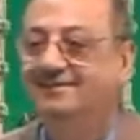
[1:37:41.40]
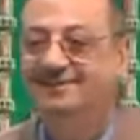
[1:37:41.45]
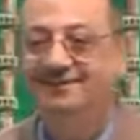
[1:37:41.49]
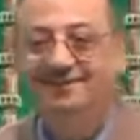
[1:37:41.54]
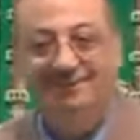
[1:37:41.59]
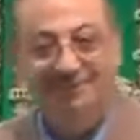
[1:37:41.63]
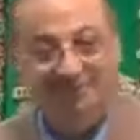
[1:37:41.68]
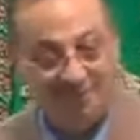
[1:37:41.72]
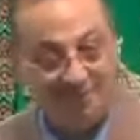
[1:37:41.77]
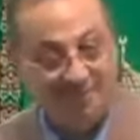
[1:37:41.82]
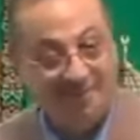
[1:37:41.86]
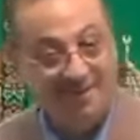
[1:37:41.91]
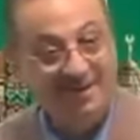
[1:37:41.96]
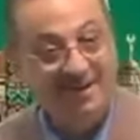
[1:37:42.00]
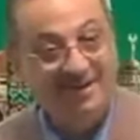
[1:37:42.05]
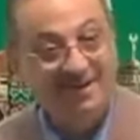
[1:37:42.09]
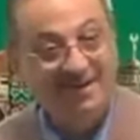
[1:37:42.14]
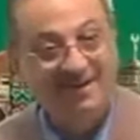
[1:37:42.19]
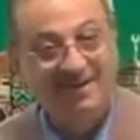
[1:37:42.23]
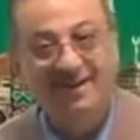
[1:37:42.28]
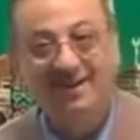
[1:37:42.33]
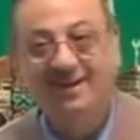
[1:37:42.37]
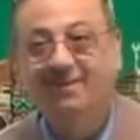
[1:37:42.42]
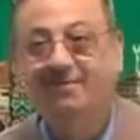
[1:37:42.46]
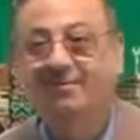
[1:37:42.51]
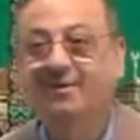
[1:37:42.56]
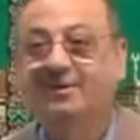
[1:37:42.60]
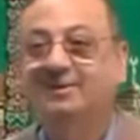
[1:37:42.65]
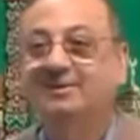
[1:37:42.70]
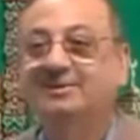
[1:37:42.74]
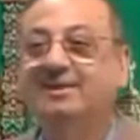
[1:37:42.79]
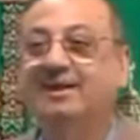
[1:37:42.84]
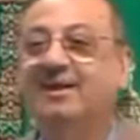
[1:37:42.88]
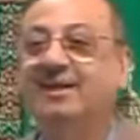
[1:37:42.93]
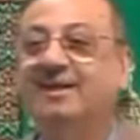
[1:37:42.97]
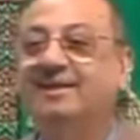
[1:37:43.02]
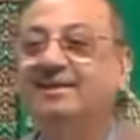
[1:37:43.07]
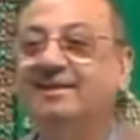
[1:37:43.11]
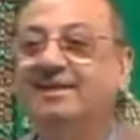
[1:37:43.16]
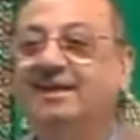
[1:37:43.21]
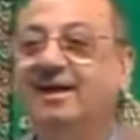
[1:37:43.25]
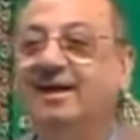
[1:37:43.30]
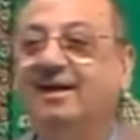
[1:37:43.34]
To me. What is
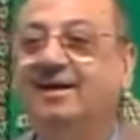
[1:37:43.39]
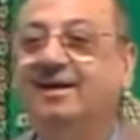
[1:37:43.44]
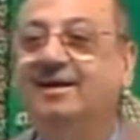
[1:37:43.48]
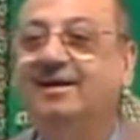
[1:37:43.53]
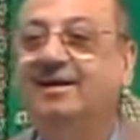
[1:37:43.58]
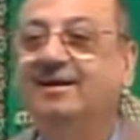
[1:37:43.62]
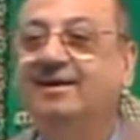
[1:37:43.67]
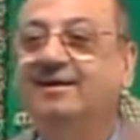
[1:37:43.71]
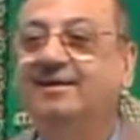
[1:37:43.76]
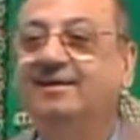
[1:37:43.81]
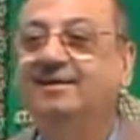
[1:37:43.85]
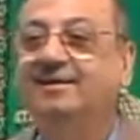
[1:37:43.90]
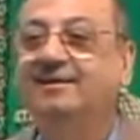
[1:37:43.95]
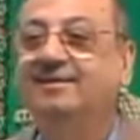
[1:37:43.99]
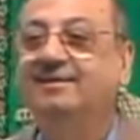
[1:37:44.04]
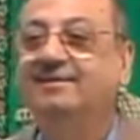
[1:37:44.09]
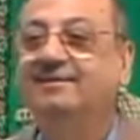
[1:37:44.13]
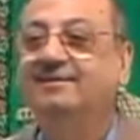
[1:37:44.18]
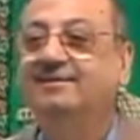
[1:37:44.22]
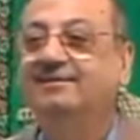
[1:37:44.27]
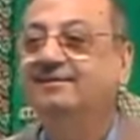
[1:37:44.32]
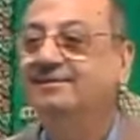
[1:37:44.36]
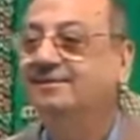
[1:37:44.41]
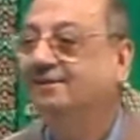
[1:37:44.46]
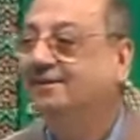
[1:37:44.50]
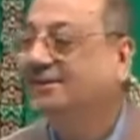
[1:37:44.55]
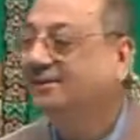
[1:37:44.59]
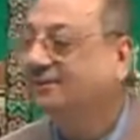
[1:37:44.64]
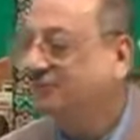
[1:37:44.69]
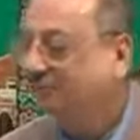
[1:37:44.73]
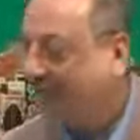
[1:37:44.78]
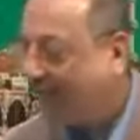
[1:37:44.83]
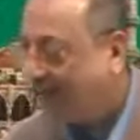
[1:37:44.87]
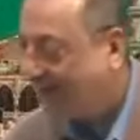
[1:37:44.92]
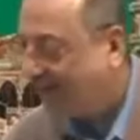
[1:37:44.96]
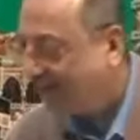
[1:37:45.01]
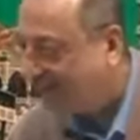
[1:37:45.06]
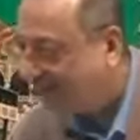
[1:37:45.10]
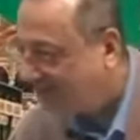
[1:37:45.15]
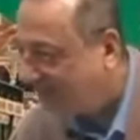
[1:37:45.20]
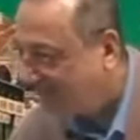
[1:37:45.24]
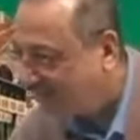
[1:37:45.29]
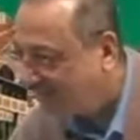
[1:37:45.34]
alayya? Jar
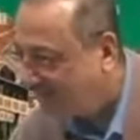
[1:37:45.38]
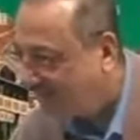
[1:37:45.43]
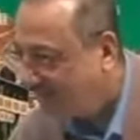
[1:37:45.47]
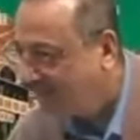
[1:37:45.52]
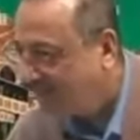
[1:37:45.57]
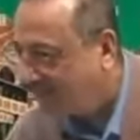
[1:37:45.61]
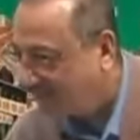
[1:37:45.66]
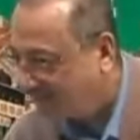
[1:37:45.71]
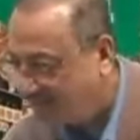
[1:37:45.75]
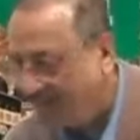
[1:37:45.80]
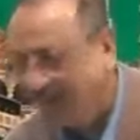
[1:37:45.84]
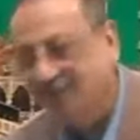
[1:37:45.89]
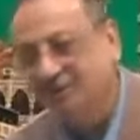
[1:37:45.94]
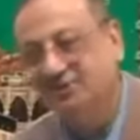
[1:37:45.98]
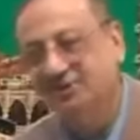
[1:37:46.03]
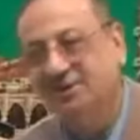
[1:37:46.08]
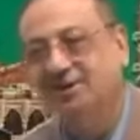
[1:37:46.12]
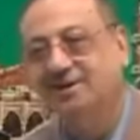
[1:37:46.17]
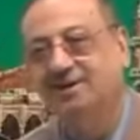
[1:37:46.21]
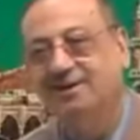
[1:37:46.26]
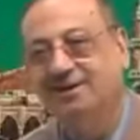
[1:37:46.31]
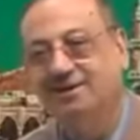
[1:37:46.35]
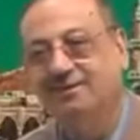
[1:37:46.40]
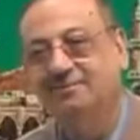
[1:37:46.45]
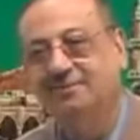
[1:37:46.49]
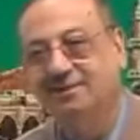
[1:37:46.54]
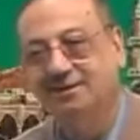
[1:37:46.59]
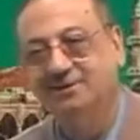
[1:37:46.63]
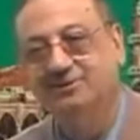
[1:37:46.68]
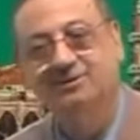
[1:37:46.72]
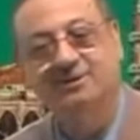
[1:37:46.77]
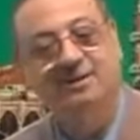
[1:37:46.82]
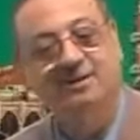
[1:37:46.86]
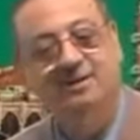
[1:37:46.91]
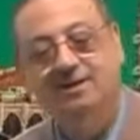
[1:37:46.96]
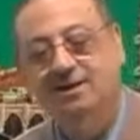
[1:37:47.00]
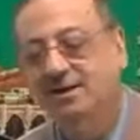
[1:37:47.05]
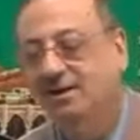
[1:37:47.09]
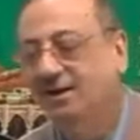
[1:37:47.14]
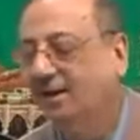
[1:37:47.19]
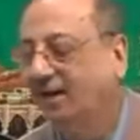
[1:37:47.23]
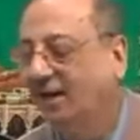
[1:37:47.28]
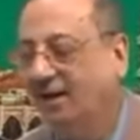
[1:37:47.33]
majrur. MashaAllah. MashaAllah.
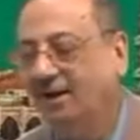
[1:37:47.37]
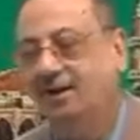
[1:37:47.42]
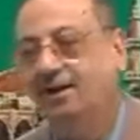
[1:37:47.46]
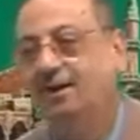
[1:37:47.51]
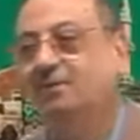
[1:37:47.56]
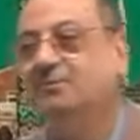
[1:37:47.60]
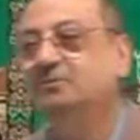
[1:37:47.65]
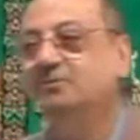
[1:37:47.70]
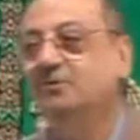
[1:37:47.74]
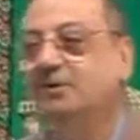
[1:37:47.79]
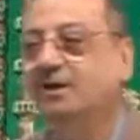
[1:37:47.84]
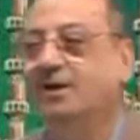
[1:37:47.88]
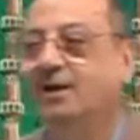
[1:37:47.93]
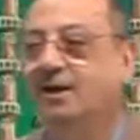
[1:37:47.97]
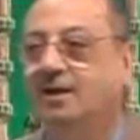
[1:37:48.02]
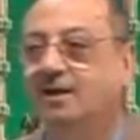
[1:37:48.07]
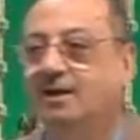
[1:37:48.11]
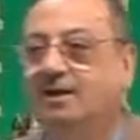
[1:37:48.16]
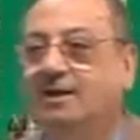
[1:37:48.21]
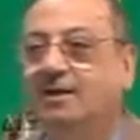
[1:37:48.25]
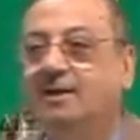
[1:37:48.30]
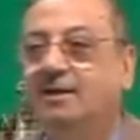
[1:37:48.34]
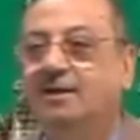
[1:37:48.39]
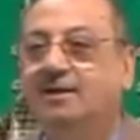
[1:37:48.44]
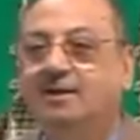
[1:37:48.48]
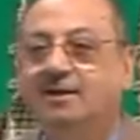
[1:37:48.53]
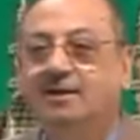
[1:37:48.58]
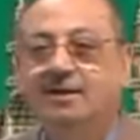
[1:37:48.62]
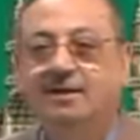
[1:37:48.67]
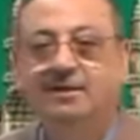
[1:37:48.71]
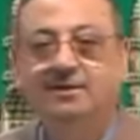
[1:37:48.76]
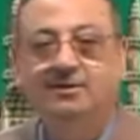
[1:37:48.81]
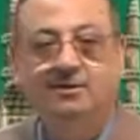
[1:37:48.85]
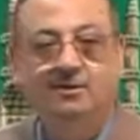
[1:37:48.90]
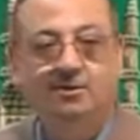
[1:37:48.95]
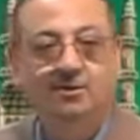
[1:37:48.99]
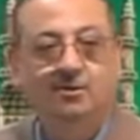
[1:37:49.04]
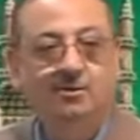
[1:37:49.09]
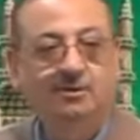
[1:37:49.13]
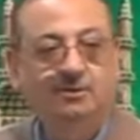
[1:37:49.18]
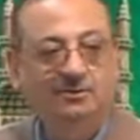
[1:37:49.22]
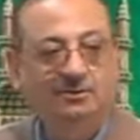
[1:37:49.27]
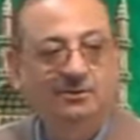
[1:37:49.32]
Alhamdulillah.
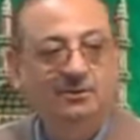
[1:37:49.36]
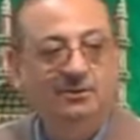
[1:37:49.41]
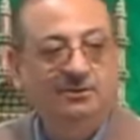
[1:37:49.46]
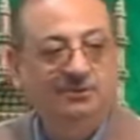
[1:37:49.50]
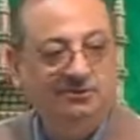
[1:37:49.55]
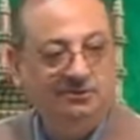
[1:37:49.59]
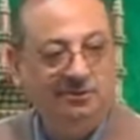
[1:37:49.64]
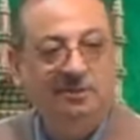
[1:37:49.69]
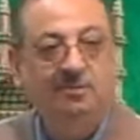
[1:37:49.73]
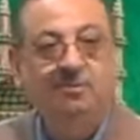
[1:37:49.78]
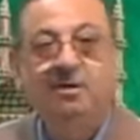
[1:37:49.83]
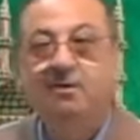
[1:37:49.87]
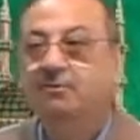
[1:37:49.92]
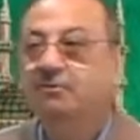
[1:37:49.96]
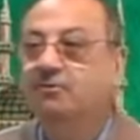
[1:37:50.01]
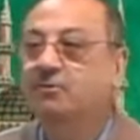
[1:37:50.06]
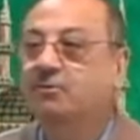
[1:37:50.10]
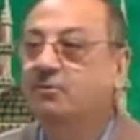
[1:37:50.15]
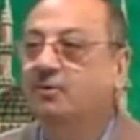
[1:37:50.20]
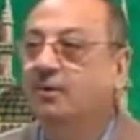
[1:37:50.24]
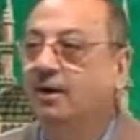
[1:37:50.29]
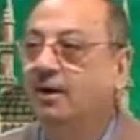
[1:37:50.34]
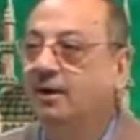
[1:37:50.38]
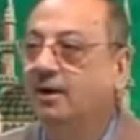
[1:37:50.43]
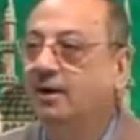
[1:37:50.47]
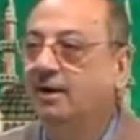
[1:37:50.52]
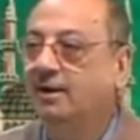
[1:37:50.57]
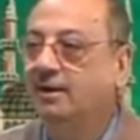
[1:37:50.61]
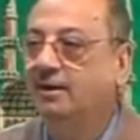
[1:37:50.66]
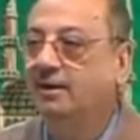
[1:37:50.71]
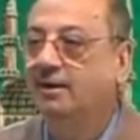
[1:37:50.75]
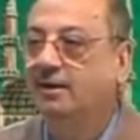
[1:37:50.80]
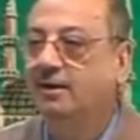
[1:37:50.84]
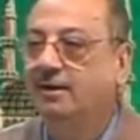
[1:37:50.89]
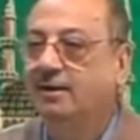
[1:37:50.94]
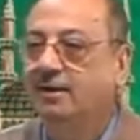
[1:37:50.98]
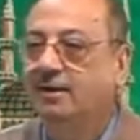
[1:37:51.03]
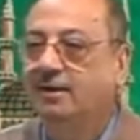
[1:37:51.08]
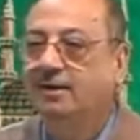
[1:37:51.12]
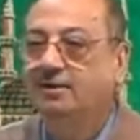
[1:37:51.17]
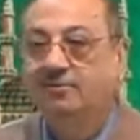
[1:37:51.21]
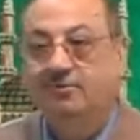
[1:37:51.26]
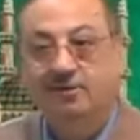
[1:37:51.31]
Some of you are
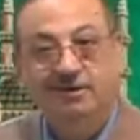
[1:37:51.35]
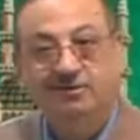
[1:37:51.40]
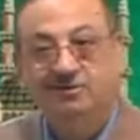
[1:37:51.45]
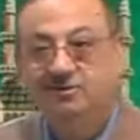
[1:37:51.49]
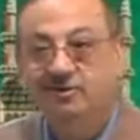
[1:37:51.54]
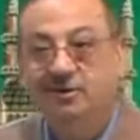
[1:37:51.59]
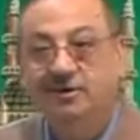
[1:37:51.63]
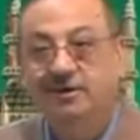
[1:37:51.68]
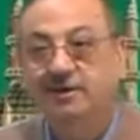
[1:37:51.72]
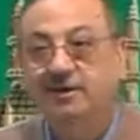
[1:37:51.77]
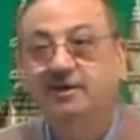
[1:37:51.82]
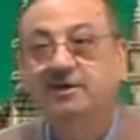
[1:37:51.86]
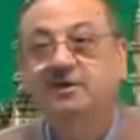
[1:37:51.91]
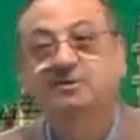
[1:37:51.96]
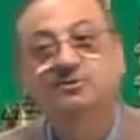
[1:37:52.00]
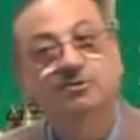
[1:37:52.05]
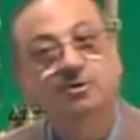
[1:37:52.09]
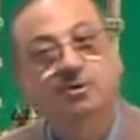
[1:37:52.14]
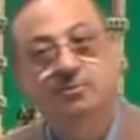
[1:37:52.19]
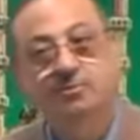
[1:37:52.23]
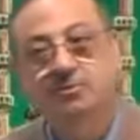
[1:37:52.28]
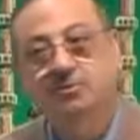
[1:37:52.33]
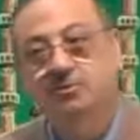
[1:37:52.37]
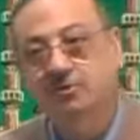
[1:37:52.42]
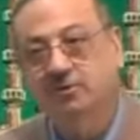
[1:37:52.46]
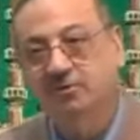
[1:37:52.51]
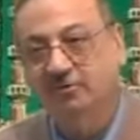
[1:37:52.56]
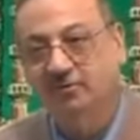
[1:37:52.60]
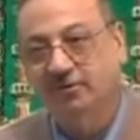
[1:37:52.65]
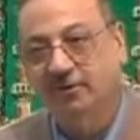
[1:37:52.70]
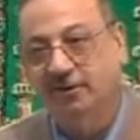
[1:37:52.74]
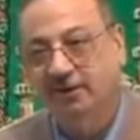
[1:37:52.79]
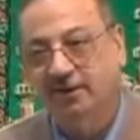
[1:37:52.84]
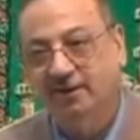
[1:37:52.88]
translating it so beautifully